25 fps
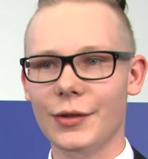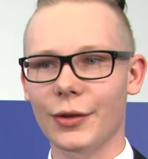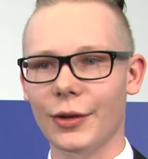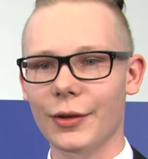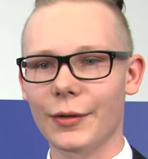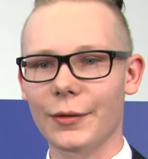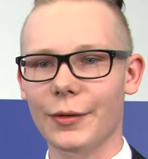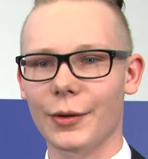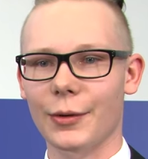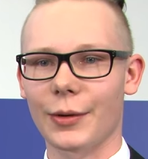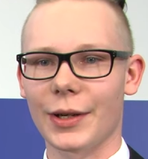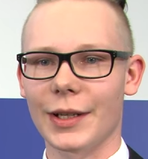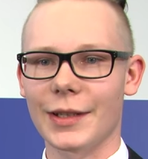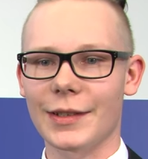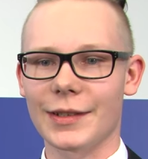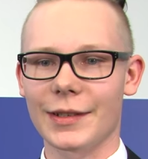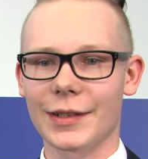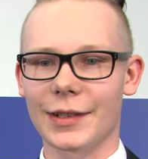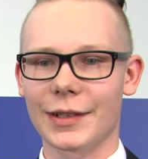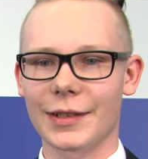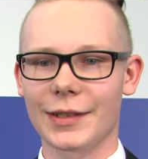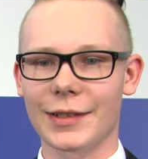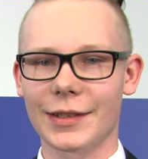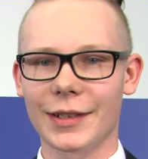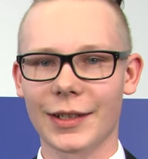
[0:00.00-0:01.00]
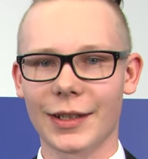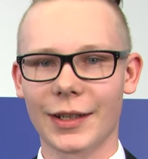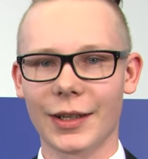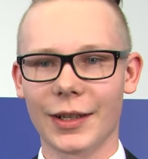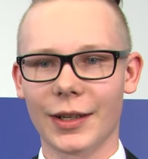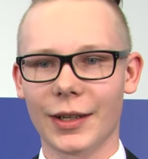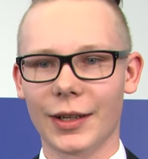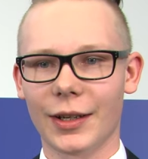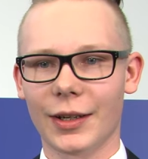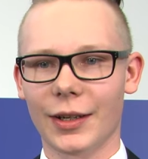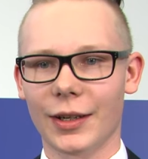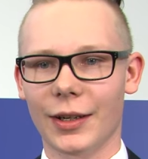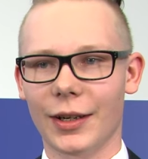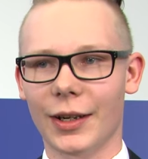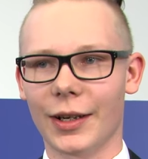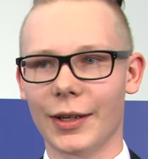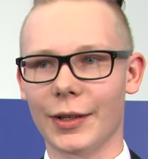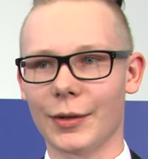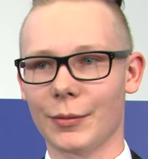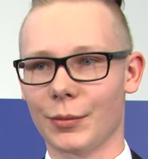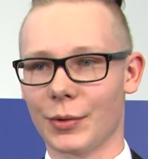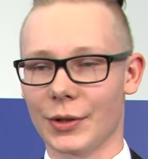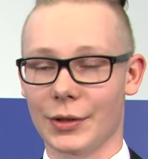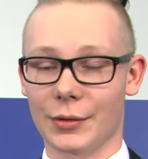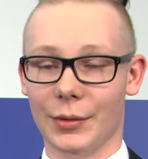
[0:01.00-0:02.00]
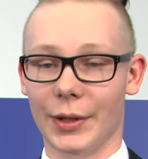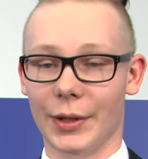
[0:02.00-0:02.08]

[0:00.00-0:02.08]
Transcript: conferences and it was